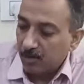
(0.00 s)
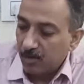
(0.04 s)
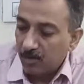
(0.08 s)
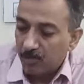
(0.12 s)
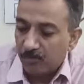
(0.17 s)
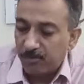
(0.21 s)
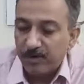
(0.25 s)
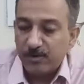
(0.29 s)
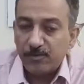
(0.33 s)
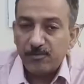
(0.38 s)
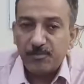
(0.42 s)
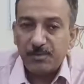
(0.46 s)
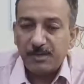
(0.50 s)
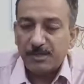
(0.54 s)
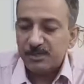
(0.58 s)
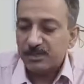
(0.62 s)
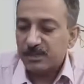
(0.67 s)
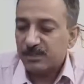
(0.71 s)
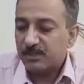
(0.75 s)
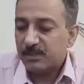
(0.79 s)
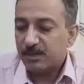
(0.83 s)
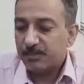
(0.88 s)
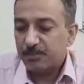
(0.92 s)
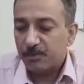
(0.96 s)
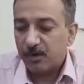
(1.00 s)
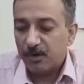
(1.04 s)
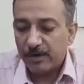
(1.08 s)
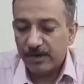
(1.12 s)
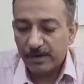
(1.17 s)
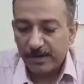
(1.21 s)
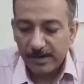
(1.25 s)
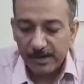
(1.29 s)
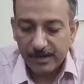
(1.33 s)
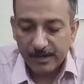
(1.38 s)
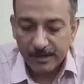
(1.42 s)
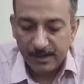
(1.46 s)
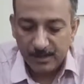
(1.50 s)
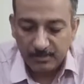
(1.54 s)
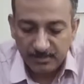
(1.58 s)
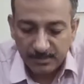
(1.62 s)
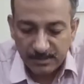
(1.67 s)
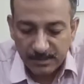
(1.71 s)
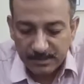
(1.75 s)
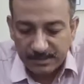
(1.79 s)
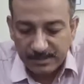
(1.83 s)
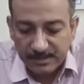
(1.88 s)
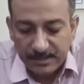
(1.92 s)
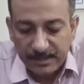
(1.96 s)
When you purchase the product, it
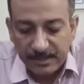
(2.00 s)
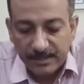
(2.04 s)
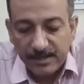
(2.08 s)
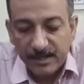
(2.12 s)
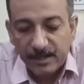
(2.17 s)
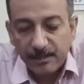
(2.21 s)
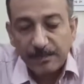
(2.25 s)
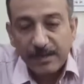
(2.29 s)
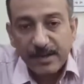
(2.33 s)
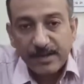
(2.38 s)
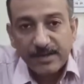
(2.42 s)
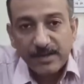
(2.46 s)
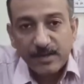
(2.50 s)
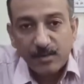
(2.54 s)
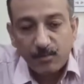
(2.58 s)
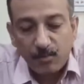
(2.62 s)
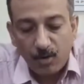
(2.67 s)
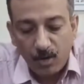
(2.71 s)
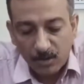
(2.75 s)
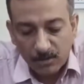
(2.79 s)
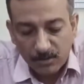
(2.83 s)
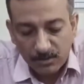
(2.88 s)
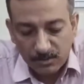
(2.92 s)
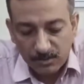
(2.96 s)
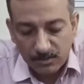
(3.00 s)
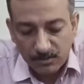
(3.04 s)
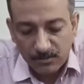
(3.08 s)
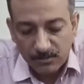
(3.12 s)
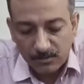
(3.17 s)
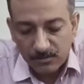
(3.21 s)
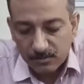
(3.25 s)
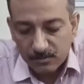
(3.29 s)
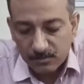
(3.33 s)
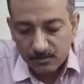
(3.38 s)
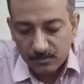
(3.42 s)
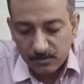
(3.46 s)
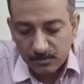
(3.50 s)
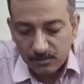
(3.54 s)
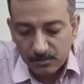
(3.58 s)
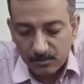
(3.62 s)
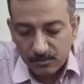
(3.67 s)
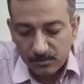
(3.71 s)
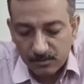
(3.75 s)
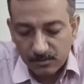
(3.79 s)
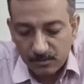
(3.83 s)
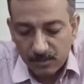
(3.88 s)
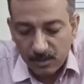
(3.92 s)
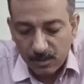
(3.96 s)
comes in a standard packing box.
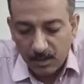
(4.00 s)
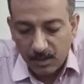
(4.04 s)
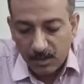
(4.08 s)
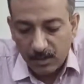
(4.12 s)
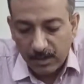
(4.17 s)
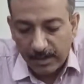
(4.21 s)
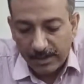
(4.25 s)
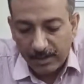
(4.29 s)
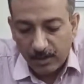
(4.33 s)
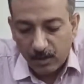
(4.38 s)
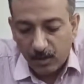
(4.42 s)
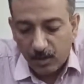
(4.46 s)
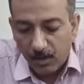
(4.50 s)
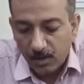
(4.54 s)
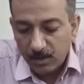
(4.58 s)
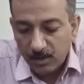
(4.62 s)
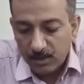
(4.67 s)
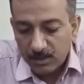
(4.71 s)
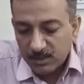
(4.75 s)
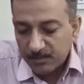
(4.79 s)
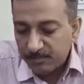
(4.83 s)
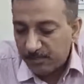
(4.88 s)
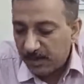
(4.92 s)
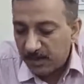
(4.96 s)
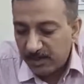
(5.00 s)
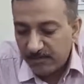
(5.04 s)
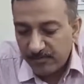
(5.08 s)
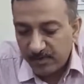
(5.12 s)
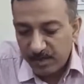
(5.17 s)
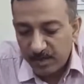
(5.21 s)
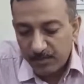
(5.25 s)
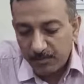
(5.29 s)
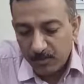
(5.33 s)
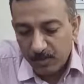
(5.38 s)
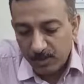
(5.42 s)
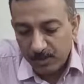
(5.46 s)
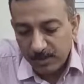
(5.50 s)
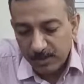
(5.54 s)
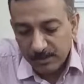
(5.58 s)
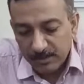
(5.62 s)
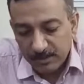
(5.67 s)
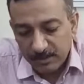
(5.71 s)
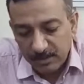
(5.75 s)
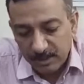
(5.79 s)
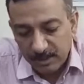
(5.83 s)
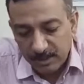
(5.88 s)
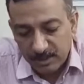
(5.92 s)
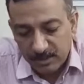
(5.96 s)
Like all Smarteefi
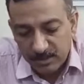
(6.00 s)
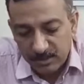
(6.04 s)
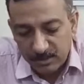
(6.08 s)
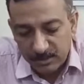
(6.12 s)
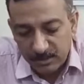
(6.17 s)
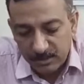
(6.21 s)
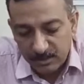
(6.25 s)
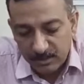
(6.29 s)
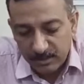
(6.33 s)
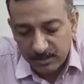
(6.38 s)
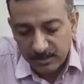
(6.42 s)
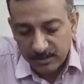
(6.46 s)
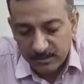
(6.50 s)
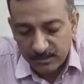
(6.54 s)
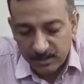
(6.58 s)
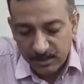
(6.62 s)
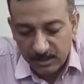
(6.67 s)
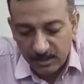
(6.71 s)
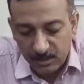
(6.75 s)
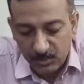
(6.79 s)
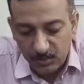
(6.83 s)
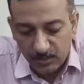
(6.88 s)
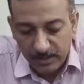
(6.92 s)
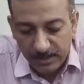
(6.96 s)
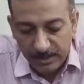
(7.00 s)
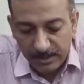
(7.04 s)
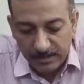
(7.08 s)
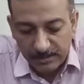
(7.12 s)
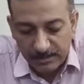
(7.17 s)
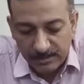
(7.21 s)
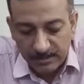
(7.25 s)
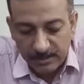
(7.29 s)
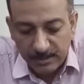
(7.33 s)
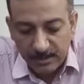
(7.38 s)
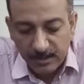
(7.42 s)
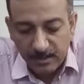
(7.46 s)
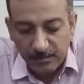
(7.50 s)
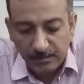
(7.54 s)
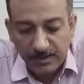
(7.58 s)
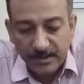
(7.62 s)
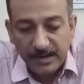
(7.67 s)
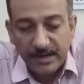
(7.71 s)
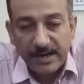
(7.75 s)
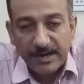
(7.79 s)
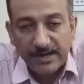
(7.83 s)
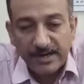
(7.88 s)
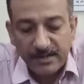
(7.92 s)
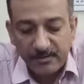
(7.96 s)
products, each there is a unique serial number
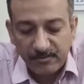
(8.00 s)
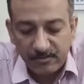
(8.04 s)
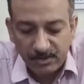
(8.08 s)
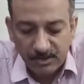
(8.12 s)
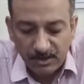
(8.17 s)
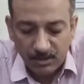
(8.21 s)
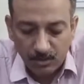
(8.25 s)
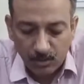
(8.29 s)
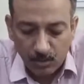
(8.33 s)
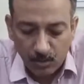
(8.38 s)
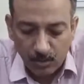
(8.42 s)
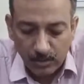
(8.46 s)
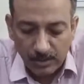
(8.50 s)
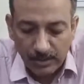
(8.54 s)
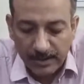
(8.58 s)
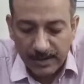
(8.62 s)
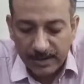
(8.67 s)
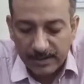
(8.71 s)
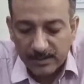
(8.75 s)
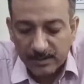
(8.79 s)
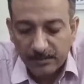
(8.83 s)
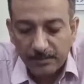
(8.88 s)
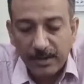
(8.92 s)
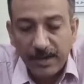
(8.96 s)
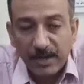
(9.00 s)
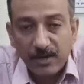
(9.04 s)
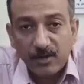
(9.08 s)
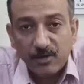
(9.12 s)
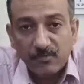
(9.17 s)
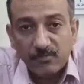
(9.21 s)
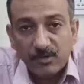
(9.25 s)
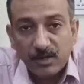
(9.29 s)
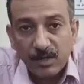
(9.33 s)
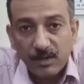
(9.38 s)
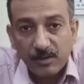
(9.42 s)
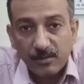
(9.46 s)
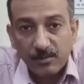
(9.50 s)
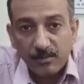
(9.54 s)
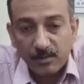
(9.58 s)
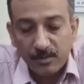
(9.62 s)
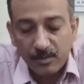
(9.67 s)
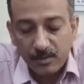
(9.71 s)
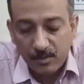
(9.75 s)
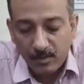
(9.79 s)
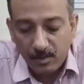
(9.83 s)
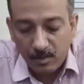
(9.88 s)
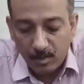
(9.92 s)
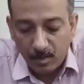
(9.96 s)
and activation code at the back of the
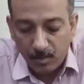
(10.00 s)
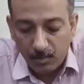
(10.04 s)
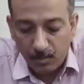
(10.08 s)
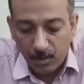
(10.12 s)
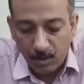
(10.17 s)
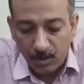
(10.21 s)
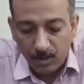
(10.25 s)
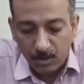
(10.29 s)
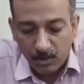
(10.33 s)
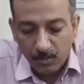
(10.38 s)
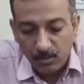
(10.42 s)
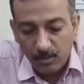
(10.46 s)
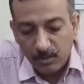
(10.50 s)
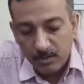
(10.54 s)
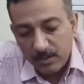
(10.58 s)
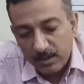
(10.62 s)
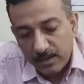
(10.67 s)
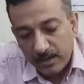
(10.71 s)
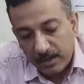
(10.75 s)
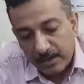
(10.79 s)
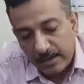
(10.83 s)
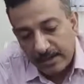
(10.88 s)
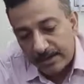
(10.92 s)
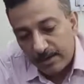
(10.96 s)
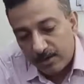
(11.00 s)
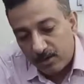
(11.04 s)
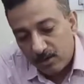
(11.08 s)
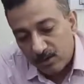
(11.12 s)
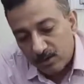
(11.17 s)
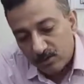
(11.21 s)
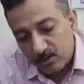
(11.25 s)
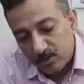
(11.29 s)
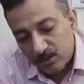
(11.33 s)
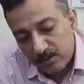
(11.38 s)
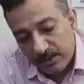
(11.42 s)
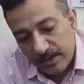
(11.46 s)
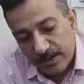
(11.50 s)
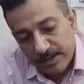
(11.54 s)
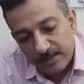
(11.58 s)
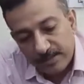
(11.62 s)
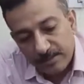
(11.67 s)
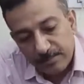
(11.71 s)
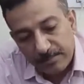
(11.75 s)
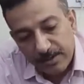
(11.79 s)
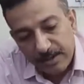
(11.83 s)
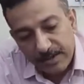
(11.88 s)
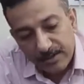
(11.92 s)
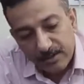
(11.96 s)
module and also at
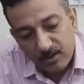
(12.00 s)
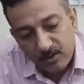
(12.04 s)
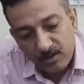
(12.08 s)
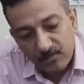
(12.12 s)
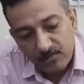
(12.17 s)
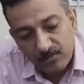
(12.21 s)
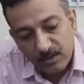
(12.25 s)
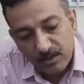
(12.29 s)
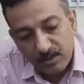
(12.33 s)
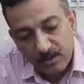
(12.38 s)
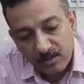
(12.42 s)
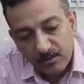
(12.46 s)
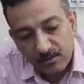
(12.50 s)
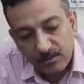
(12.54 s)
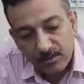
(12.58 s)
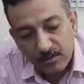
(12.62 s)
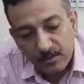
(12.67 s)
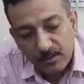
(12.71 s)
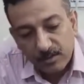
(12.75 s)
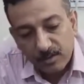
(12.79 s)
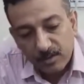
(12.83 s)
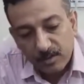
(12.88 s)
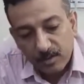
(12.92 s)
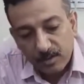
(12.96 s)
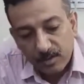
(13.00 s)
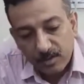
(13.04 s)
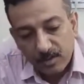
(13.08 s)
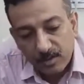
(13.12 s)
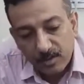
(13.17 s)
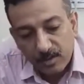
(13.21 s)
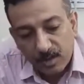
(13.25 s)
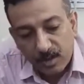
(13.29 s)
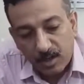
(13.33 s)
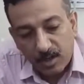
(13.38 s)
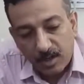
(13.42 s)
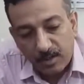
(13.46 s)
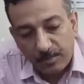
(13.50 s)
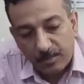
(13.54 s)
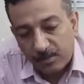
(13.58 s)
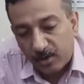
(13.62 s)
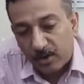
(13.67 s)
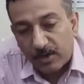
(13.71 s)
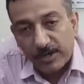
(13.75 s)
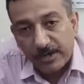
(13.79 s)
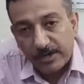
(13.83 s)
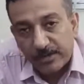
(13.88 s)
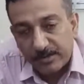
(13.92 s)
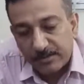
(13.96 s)
the back of the uh,
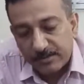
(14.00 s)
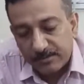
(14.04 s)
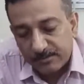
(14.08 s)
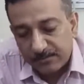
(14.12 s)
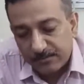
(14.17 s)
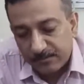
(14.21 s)
product.